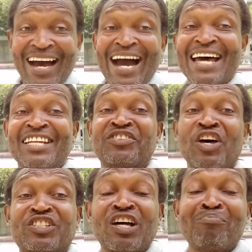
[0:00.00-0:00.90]
And it
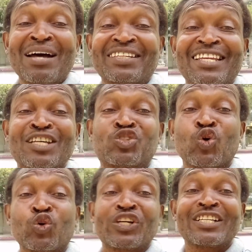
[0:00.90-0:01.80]
does not matter their
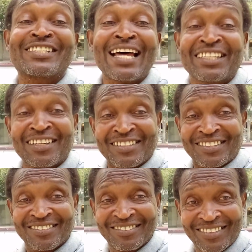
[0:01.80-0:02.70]
social status.